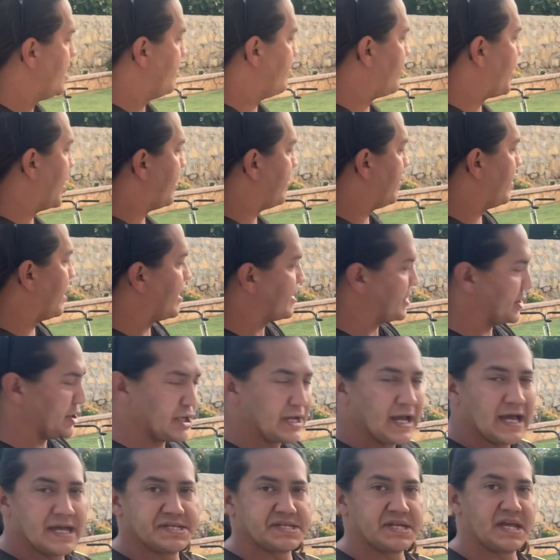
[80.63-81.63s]
but you
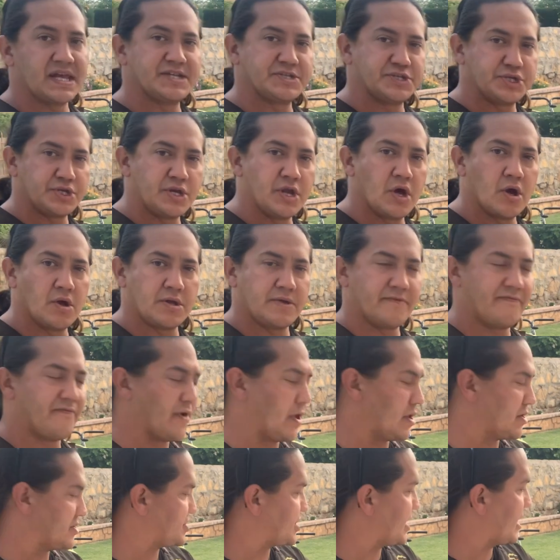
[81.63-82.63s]
guys, as you know, you
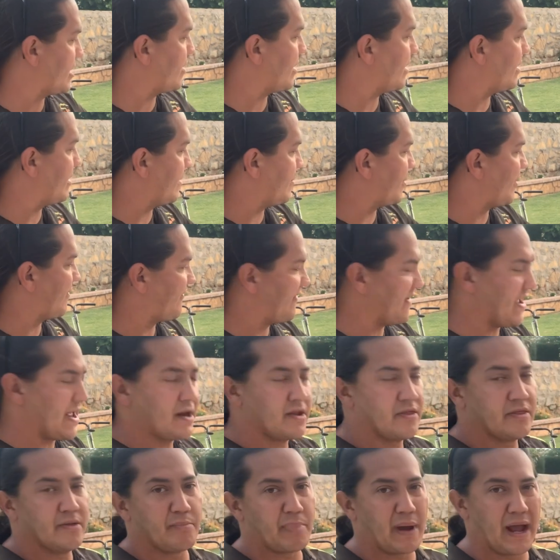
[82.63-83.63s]
follow the channel, I'm a
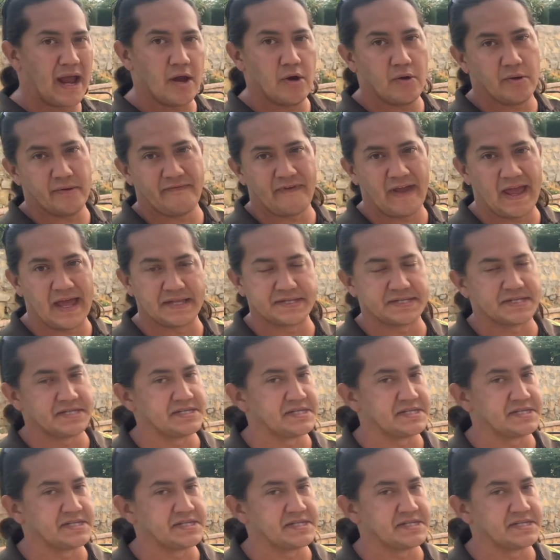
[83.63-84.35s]
fan of the BioAdvanced.